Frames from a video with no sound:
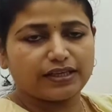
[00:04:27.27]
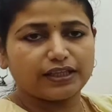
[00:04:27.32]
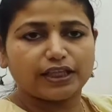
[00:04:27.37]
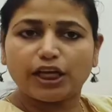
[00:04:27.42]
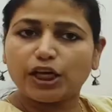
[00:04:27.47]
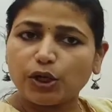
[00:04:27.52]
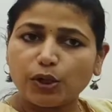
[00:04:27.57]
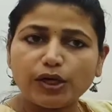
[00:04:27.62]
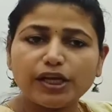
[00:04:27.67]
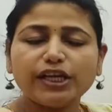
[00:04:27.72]

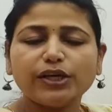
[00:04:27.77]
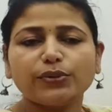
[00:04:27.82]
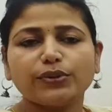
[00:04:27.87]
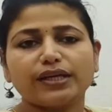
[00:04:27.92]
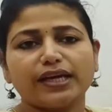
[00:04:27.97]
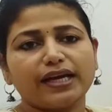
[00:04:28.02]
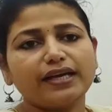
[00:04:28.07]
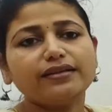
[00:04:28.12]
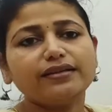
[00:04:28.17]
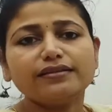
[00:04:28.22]
Then only you
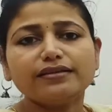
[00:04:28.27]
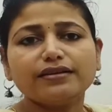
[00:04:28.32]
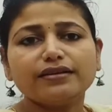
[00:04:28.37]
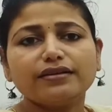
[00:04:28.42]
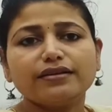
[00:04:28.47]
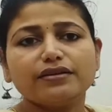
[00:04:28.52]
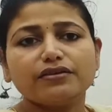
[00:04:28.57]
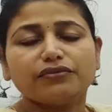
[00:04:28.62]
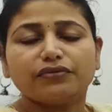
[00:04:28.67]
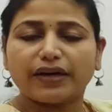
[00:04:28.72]
can
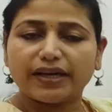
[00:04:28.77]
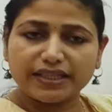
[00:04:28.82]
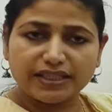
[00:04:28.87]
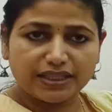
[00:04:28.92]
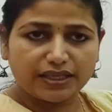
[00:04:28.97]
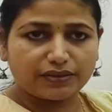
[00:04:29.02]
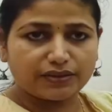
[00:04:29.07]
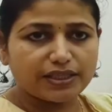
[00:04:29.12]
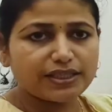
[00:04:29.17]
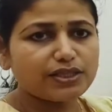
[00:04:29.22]
find
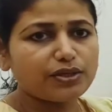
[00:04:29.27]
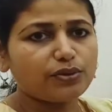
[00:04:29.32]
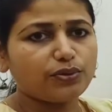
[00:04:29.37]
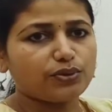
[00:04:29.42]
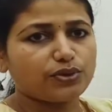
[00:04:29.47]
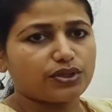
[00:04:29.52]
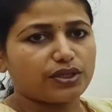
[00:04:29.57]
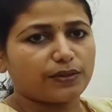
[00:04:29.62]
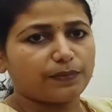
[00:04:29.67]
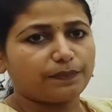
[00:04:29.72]
out the
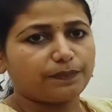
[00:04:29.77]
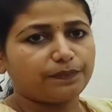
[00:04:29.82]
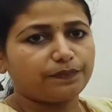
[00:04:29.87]
solution.